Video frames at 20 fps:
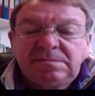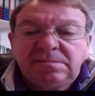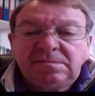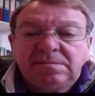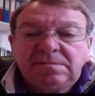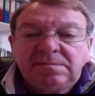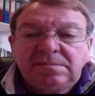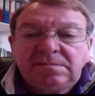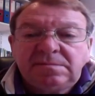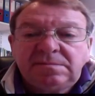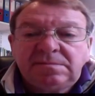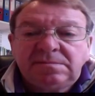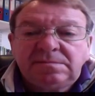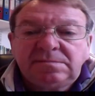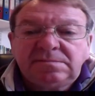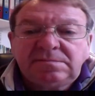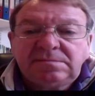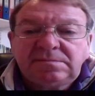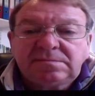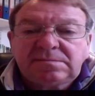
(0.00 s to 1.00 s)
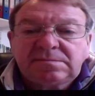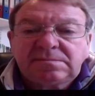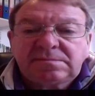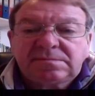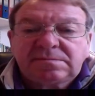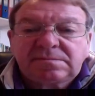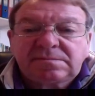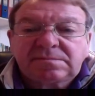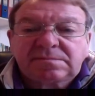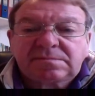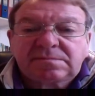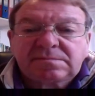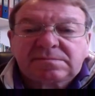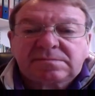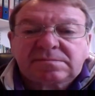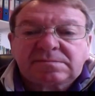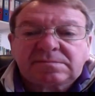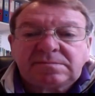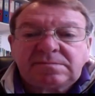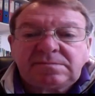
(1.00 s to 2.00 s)

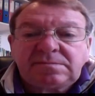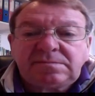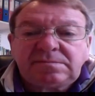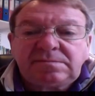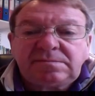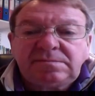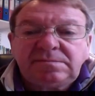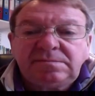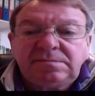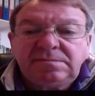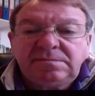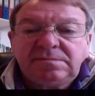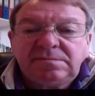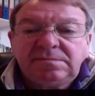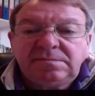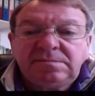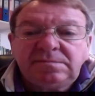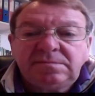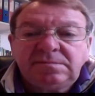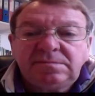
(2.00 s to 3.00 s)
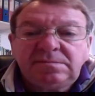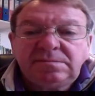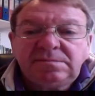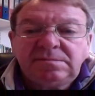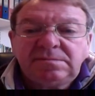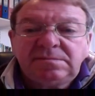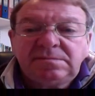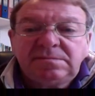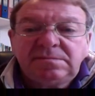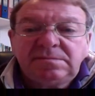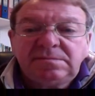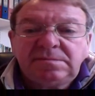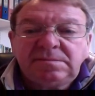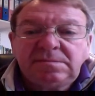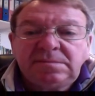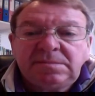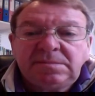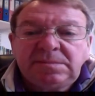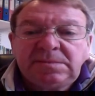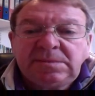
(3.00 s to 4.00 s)

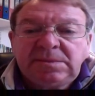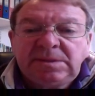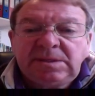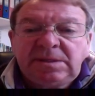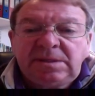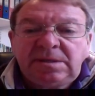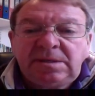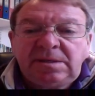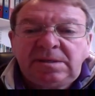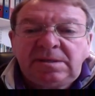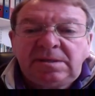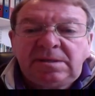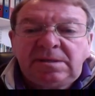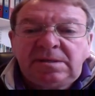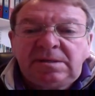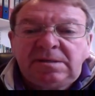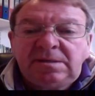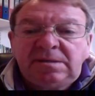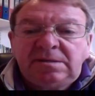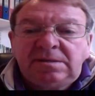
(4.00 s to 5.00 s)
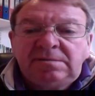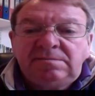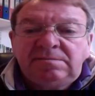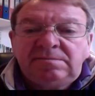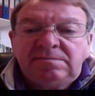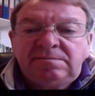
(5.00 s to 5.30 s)
The person shown says nothing.